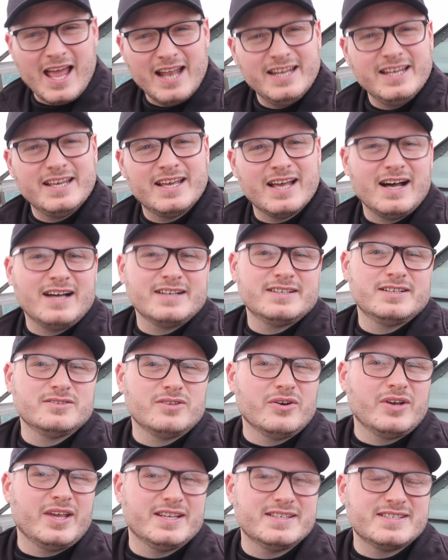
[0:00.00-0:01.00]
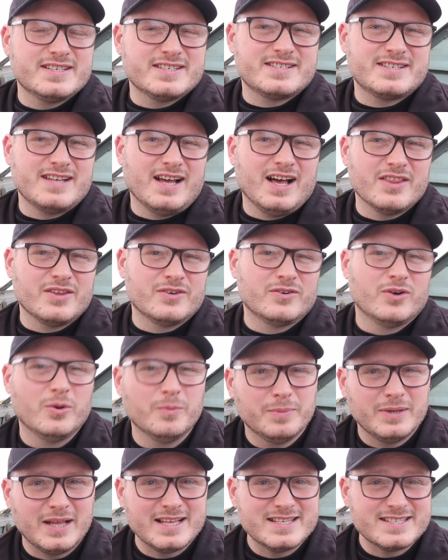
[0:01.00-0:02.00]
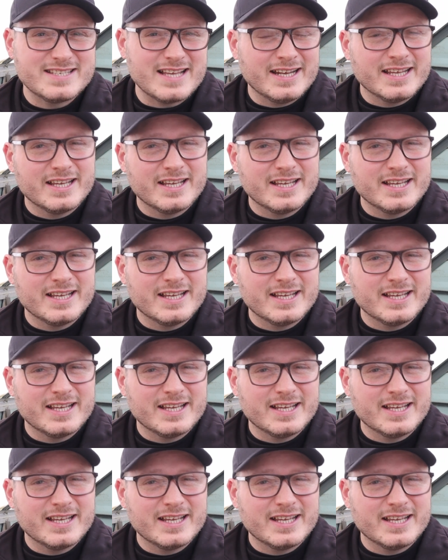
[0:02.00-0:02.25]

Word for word: any gardener looking to start their own plants